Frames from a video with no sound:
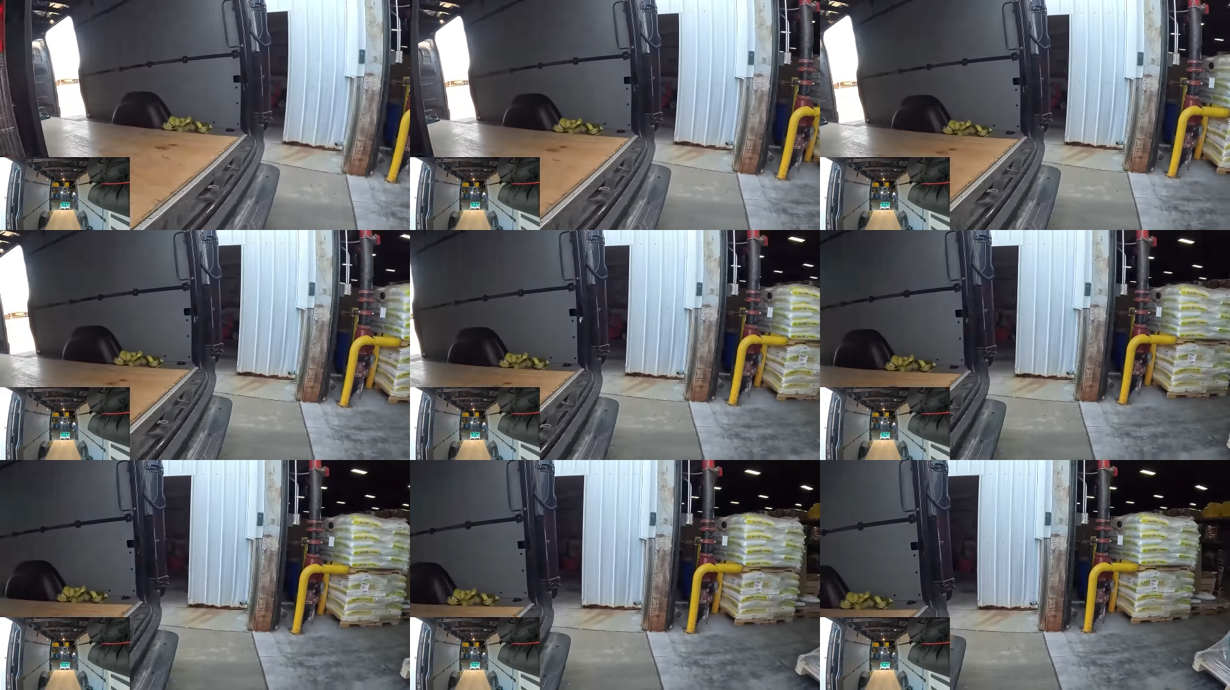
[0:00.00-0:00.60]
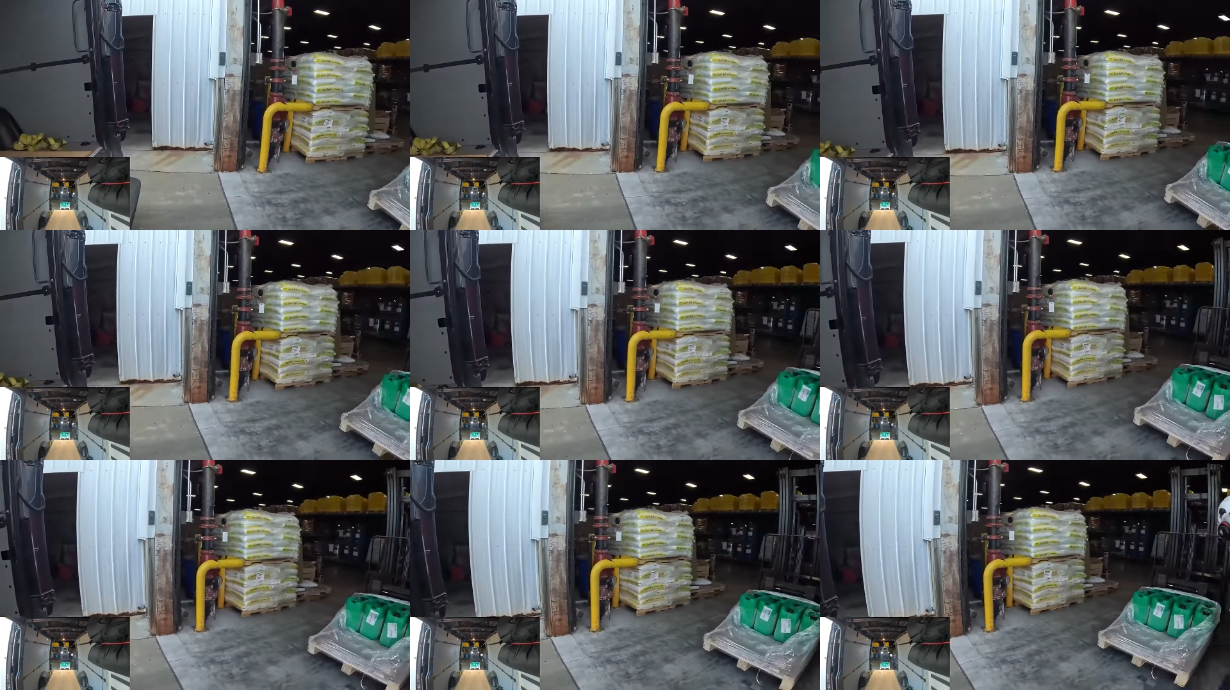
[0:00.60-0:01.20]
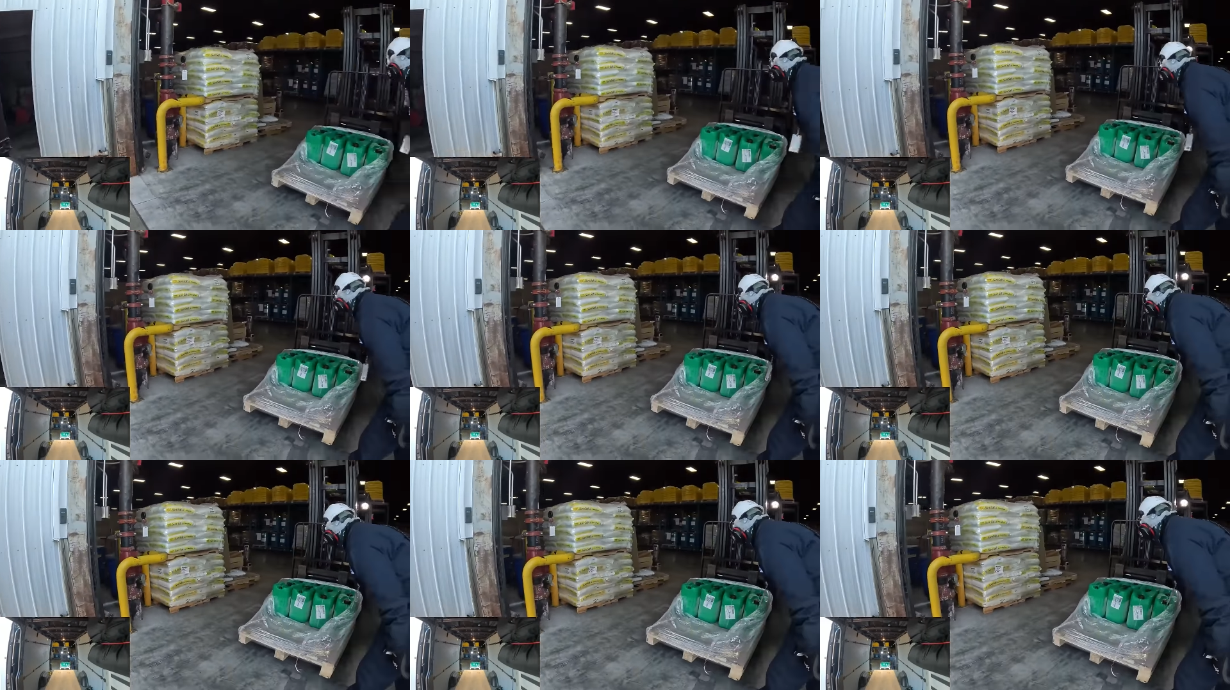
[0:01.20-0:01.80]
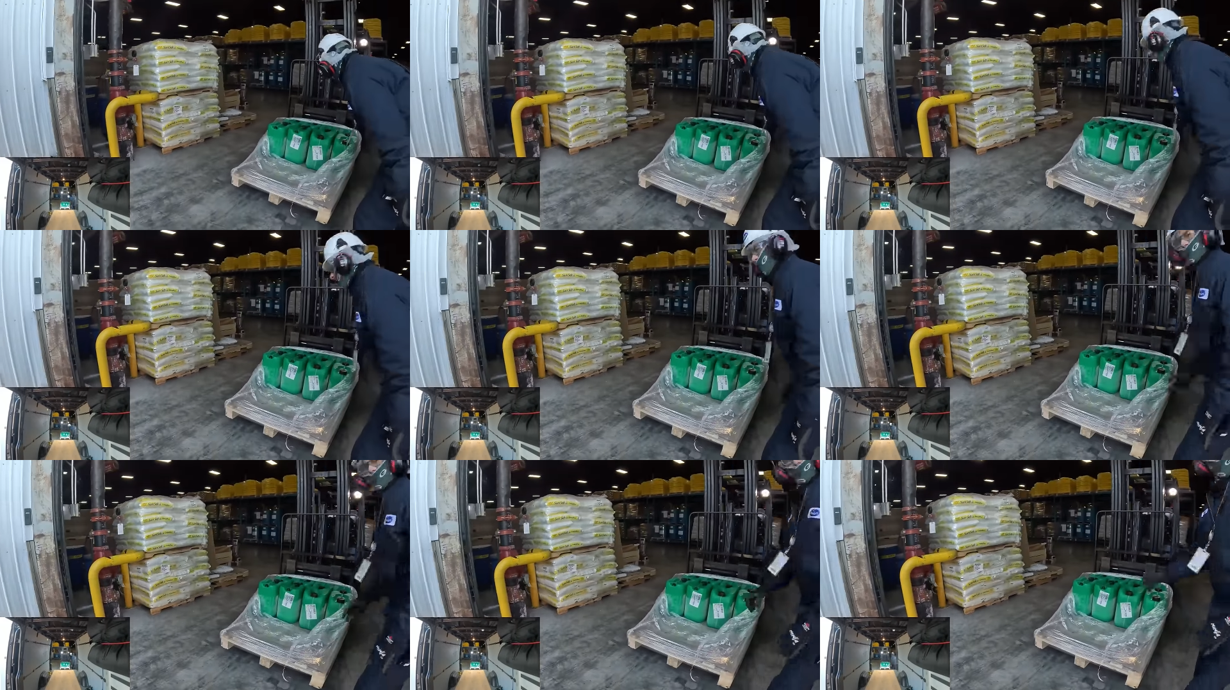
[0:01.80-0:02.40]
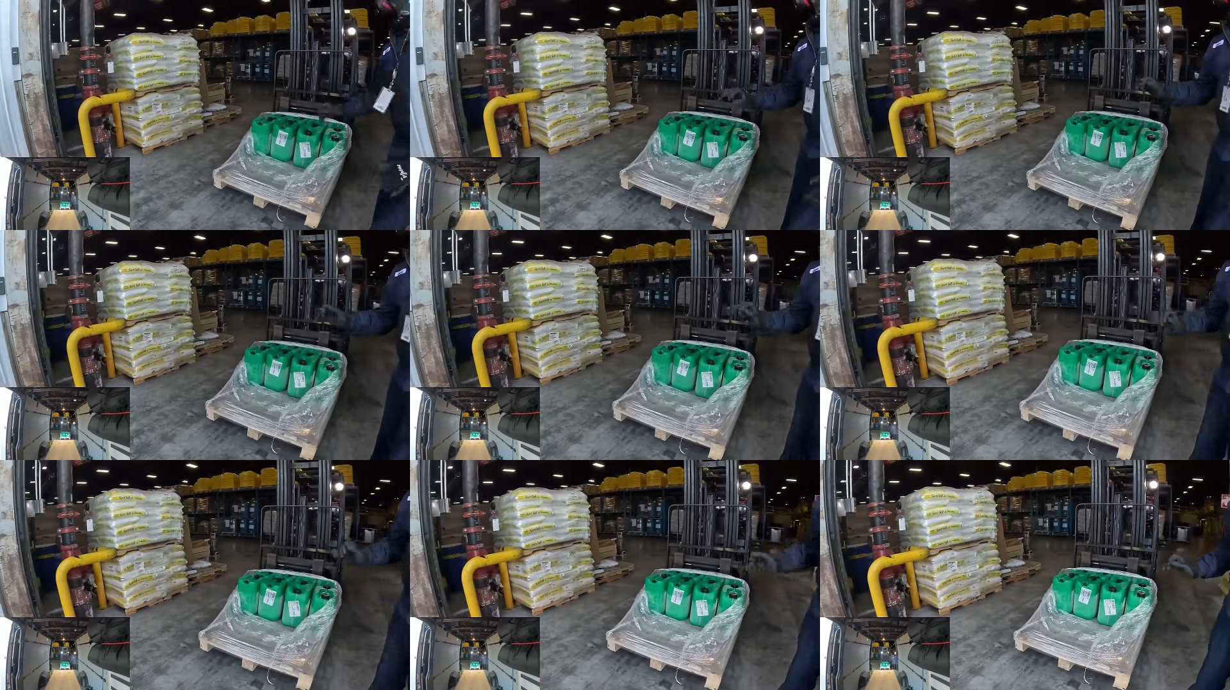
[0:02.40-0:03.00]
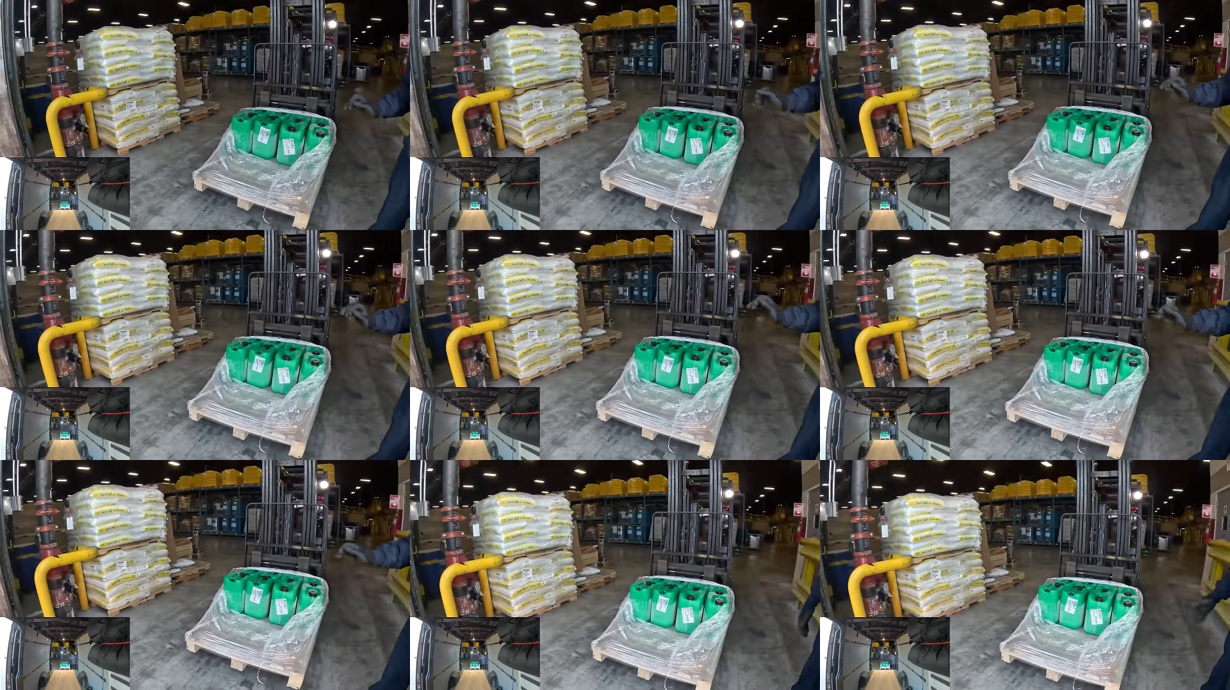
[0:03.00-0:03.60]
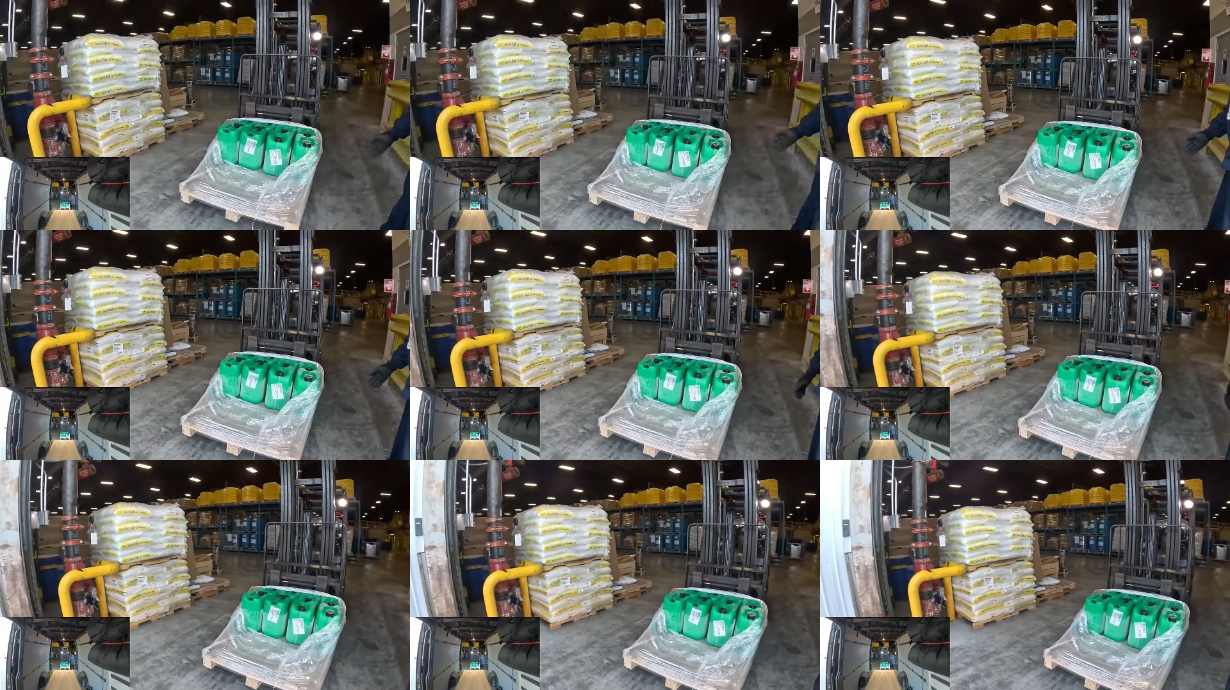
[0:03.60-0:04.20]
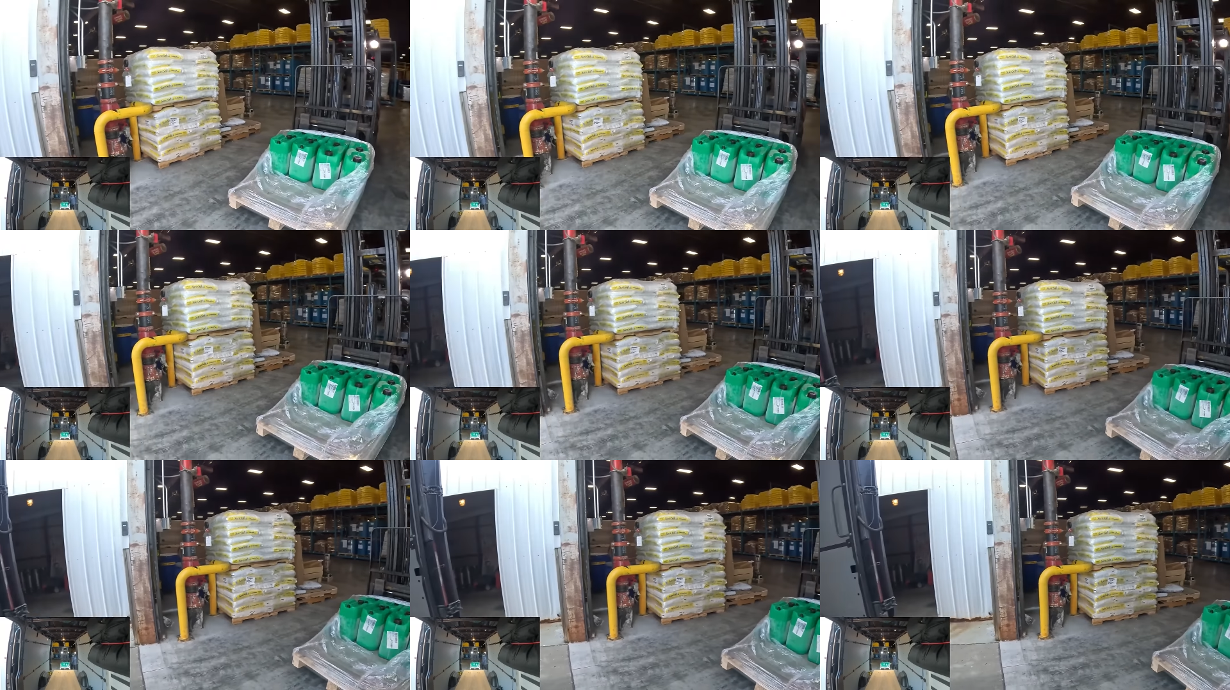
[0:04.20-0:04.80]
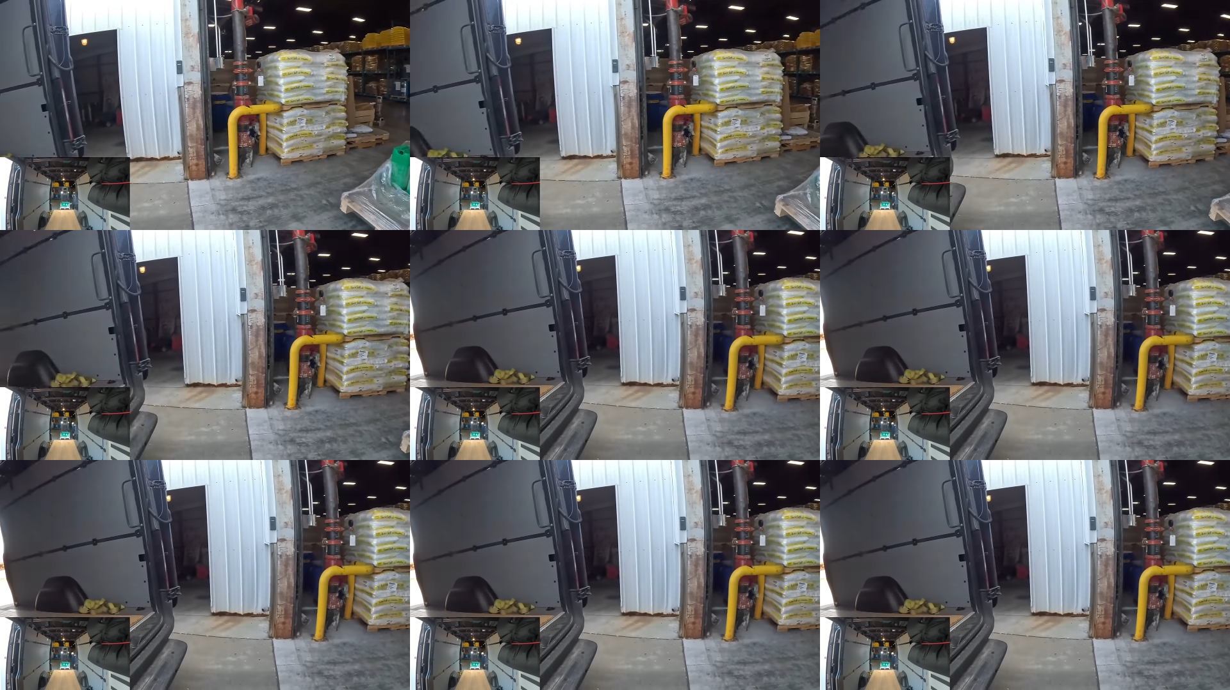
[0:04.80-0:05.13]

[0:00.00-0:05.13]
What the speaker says: (no speaker visible)